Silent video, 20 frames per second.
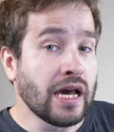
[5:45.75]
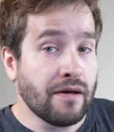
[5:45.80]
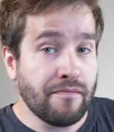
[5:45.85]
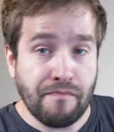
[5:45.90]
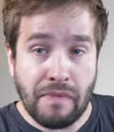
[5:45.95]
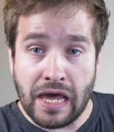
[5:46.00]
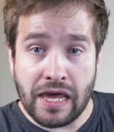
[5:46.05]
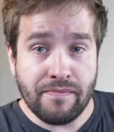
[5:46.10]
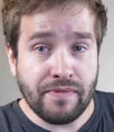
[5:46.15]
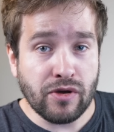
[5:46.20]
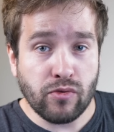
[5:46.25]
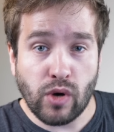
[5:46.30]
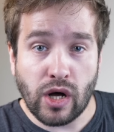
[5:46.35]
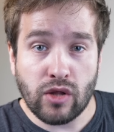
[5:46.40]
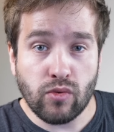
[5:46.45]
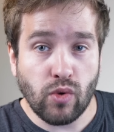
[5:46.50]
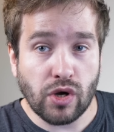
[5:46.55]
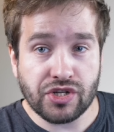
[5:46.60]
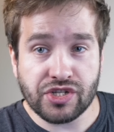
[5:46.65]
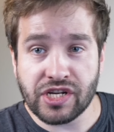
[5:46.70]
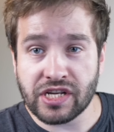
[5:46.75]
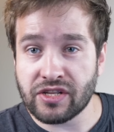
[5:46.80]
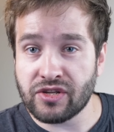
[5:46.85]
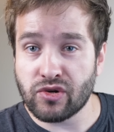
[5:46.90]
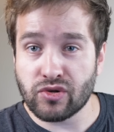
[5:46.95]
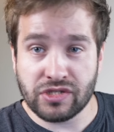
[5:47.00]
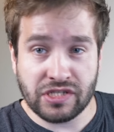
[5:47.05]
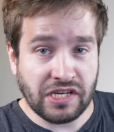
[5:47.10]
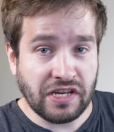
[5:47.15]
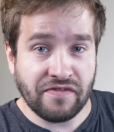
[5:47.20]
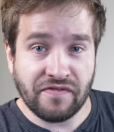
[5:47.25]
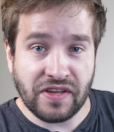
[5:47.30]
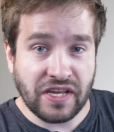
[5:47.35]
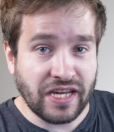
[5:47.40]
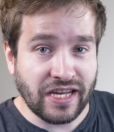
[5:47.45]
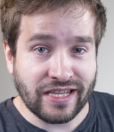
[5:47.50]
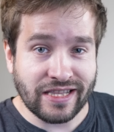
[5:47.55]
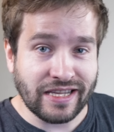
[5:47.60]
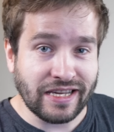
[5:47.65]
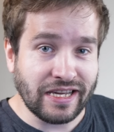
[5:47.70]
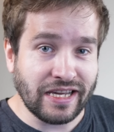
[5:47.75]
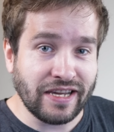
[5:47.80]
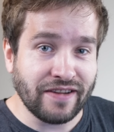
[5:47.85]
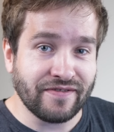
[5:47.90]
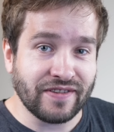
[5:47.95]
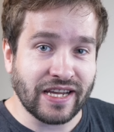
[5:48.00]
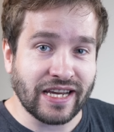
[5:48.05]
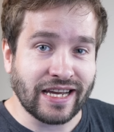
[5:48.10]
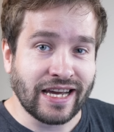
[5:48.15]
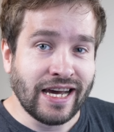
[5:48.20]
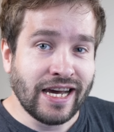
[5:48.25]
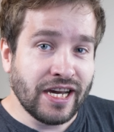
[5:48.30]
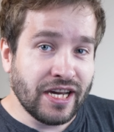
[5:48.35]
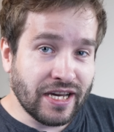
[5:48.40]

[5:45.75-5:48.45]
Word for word: maybe while watching your TV in the evening,